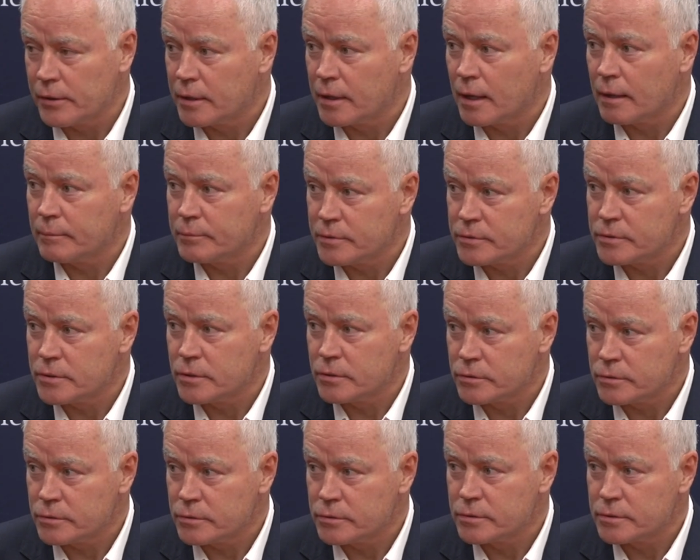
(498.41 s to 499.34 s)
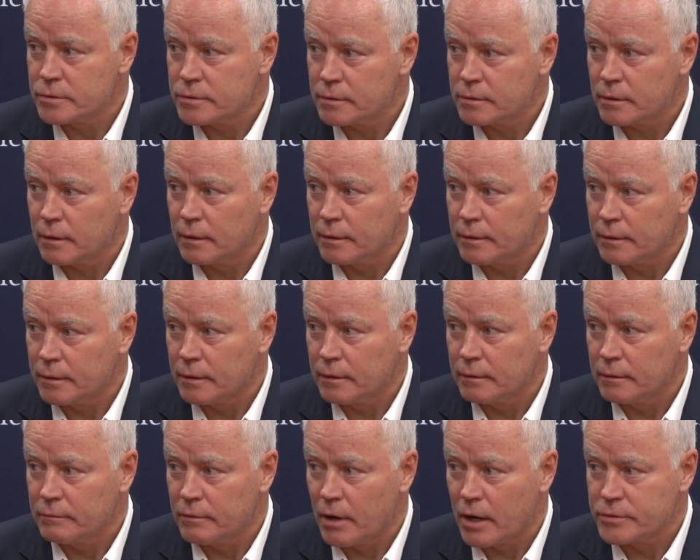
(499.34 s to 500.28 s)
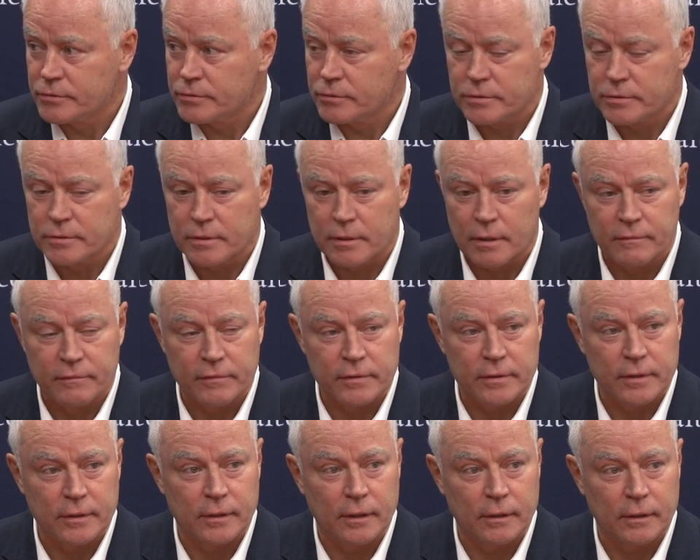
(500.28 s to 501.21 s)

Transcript: cap decisions on the roster stuff of the D.